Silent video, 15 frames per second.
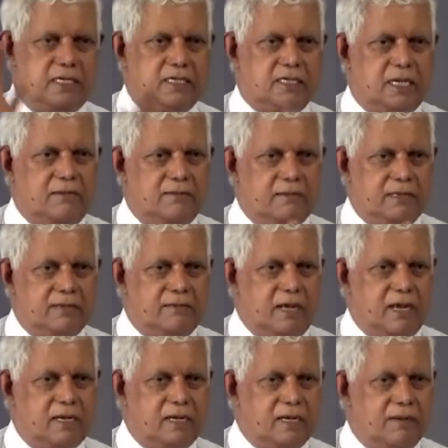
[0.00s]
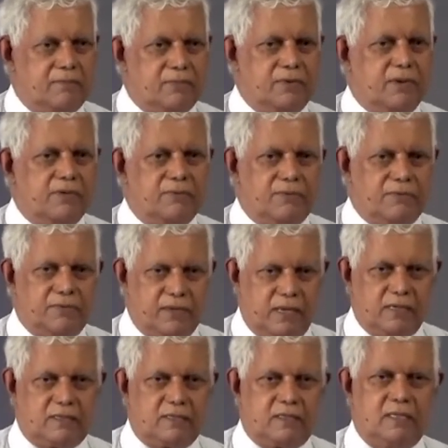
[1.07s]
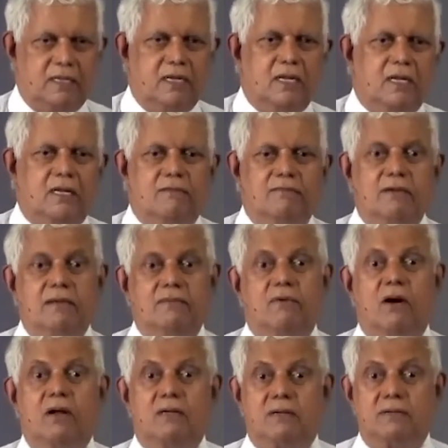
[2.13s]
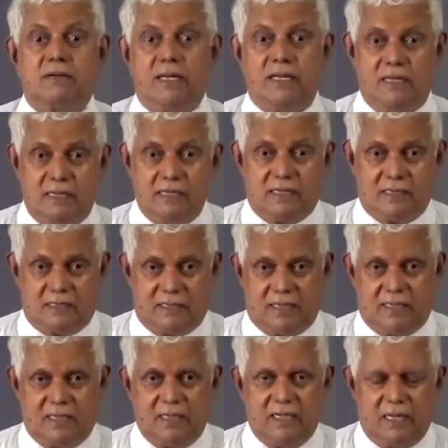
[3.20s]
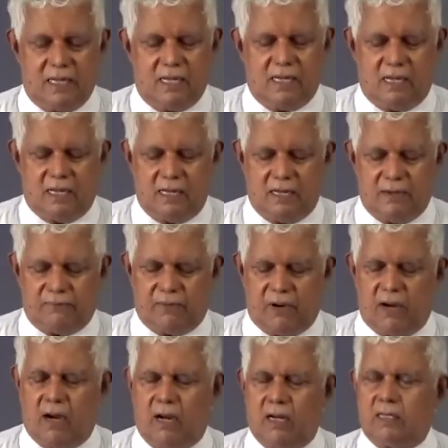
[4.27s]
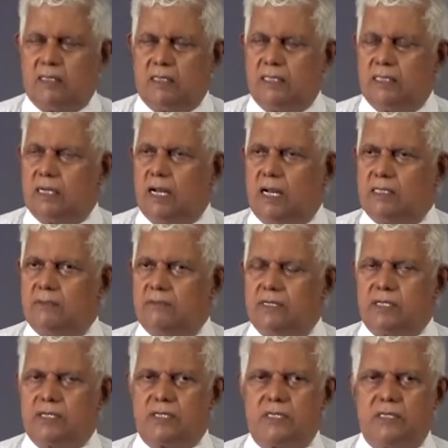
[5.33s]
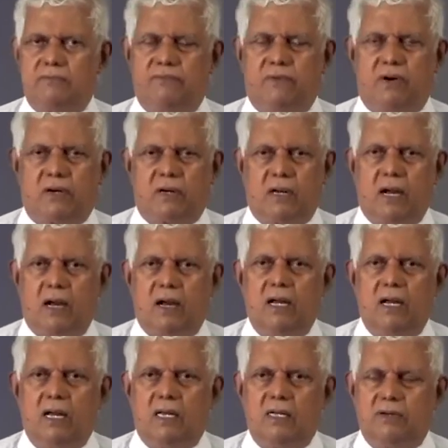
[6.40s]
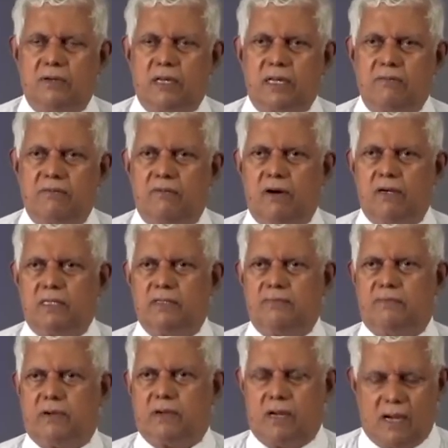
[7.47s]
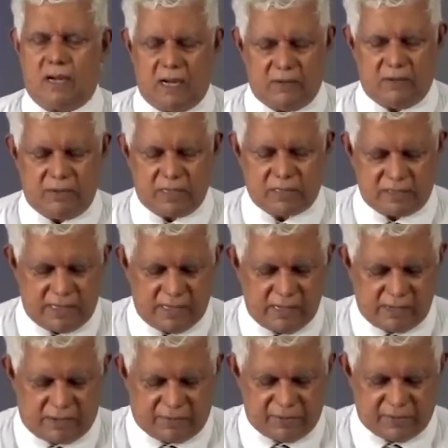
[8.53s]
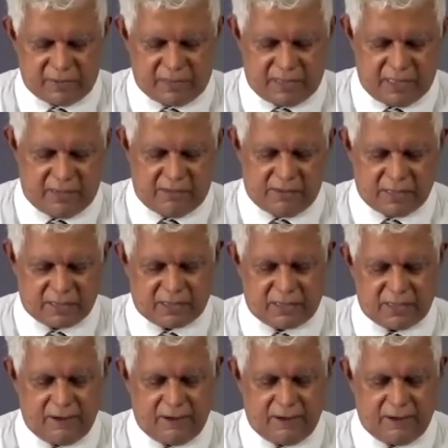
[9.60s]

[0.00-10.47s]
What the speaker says: Shall we give a hand clap to Jesus? Yes. We want rain, isn't it? For tea cultivation, for our drinking water, for our hydric electricity generation.